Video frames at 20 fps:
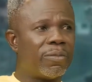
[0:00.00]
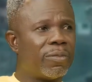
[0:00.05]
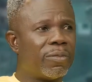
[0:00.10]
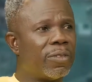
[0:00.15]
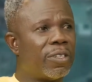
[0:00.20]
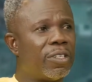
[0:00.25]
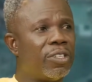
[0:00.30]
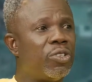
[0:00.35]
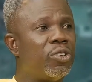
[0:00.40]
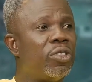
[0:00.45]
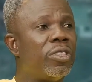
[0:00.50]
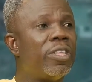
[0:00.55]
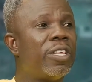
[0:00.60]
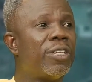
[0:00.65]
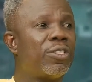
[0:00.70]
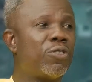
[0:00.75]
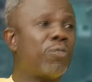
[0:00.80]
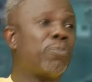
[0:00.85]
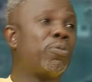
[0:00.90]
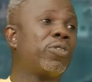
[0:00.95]
You need
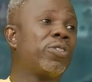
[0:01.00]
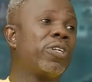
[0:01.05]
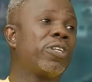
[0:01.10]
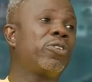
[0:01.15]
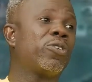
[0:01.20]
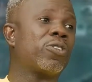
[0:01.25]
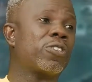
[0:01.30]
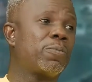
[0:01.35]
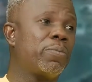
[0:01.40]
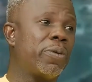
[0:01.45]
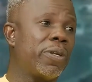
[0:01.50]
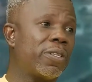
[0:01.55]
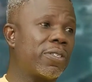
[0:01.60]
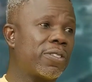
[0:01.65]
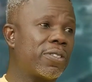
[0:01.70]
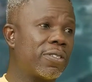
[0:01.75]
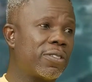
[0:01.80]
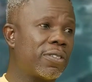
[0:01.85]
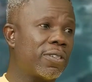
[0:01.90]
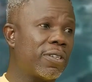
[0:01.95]
to protect your
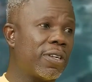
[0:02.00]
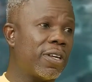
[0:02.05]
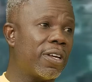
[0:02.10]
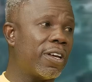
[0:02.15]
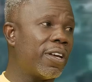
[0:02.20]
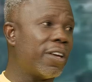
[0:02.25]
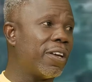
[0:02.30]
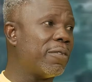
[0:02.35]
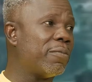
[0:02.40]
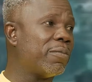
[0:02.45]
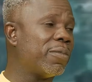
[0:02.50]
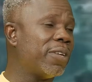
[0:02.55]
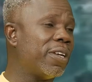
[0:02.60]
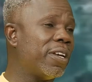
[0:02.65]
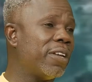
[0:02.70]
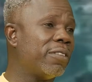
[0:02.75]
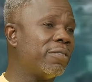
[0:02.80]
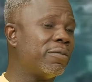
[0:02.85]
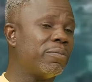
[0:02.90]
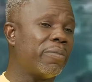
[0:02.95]
space.
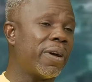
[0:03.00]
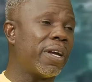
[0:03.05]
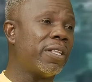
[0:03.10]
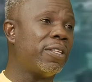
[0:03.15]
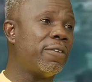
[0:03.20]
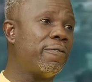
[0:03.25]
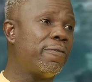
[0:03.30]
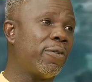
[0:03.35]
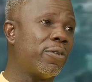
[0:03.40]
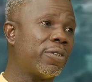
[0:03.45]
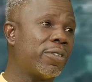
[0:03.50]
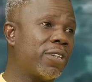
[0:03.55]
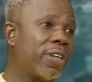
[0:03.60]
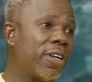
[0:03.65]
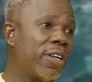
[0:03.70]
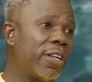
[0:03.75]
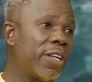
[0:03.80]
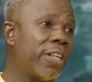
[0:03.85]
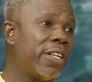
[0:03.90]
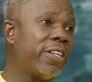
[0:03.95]
And by default,
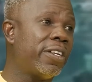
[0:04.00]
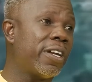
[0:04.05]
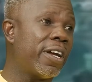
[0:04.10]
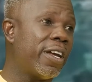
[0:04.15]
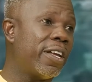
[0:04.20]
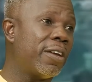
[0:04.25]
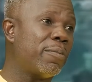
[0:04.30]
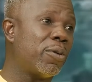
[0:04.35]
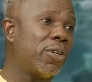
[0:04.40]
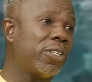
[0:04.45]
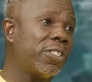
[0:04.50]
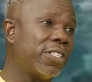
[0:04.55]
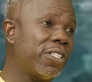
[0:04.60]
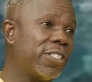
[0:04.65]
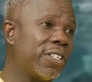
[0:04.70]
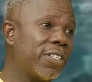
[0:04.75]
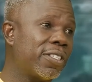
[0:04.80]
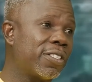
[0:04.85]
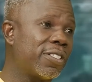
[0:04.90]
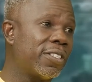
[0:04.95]
in
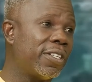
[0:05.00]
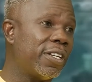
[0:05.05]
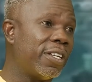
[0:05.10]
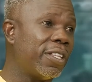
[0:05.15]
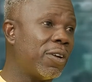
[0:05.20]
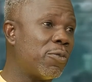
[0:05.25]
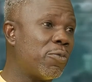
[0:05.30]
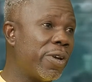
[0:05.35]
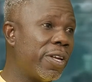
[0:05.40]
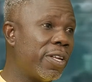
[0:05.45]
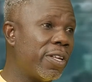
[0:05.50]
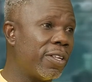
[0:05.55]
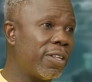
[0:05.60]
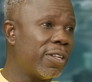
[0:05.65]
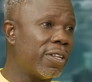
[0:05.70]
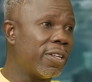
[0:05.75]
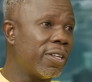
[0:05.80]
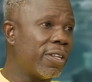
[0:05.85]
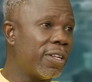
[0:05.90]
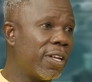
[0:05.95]
politicians in a way.
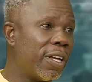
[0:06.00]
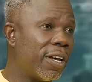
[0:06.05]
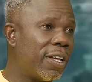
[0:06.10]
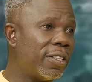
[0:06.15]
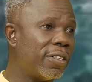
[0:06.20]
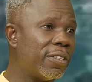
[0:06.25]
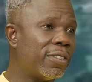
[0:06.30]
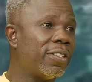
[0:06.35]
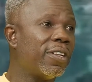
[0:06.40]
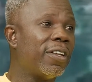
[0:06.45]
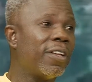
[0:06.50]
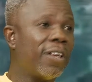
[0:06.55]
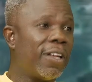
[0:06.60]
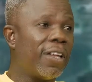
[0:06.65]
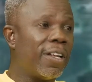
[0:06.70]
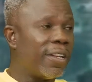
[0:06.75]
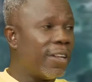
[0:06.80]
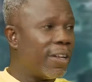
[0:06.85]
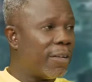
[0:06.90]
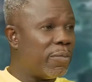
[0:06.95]
And
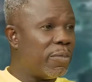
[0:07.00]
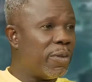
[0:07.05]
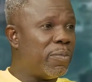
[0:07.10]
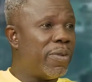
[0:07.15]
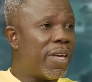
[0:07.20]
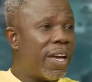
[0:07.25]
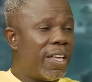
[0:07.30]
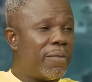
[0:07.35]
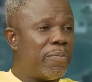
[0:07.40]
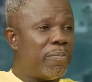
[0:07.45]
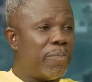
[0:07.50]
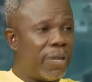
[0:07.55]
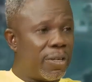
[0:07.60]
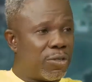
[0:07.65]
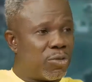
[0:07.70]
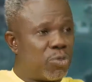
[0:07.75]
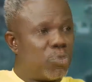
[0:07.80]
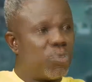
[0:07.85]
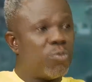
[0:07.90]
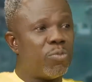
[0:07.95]
Bibia a
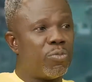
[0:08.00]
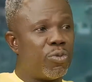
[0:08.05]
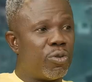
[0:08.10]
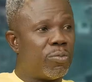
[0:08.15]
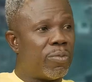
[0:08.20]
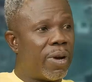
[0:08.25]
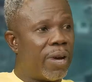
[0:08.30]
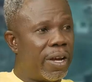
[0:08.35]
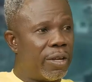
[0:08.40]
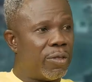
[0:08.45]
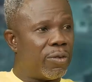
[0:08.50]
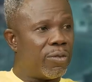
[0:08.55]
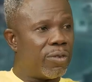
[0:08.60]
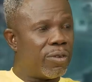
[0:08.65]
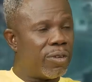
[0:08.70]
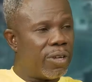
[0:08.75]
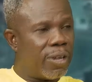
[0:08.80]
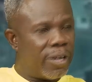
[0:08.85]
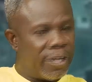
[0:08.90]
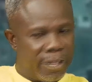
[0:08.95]
sumbo mayeno.
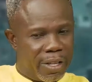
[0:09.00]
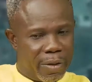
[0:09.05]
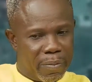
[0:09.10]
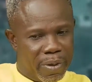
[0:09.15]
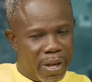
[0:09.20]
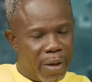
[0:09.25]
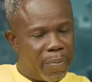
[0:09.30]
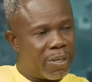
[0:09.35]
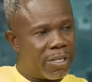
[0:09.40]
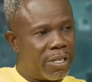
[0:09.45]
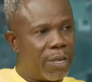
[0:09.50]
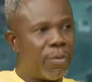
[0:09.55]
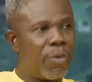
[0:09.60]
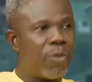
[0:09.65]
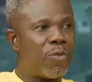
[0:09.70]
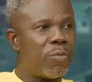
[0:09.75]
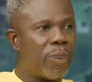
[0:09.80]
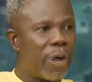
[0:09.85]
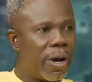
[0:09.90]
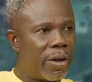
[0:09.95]
They be a
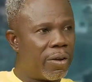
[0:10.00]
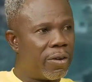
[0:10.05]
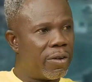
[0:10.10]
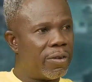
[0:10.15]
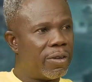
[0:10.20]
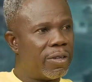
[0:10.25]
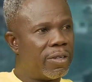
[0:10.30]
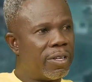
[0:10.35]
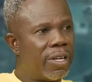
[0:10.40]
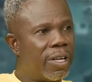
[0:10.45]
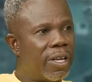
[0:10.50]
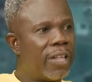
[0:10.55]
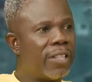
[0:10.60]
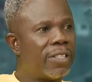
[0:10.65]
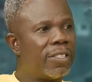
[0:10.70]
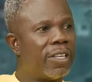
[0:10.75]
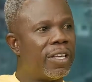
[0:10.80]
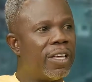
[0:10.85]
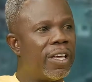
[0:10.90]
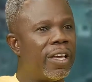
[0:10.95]
pesebo bomba.
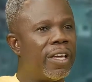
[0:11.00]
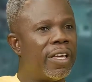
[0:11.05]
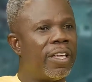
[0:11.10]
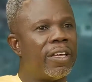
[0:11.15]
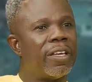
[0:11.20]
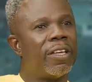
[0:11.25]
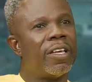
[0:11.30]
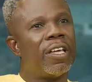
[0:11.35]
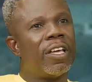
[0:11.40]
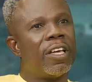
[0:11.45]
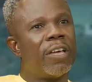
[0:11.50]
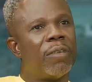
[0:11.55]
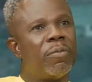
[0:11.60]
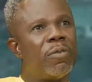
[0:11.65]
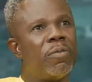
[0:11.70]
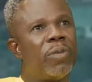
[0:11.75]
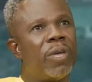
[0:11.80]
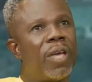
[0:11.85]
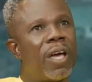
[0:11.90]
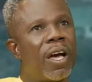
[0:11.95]
And say
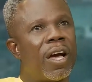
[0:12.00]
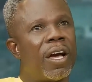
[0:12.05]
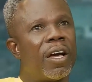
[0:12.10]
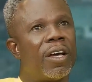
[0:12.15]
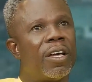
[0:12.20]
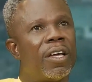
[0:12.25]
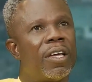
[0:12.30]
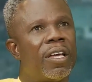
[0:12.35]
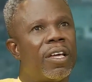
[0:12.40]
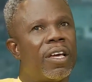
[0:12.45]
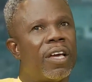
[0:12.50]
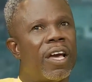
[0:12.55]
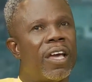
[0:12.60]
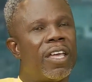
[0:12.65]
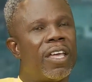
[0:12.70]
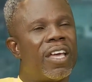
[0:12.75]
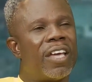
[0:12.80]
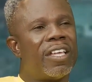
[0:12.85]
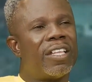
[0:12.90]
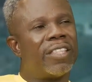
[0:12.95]
Bibia
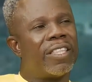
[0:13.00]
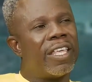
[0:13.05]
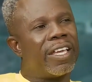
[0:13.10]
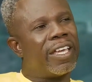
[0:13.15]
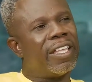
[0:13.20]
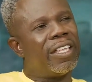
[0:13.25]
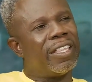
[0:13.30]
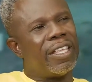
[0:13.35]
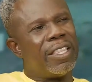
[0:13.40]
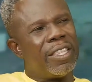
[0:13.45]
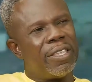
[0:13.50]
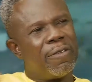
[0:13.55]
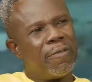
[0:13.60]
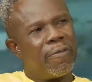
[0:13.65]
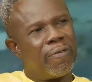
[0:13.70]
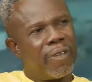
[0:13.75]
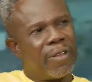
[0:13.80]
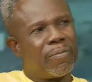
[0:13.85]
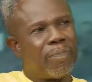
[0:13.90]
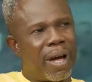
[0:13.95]
a taking a
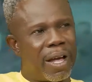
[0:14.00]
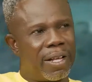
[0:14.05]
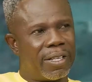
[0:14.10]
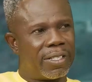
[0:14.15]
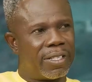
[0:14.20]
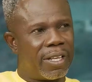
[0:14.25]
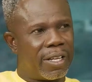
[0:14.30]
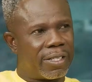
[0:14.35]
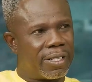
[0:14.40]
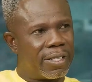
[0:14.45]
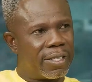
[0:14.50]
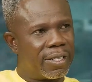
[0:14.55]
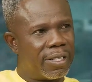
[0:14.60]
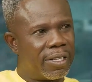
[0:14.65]
different mindset.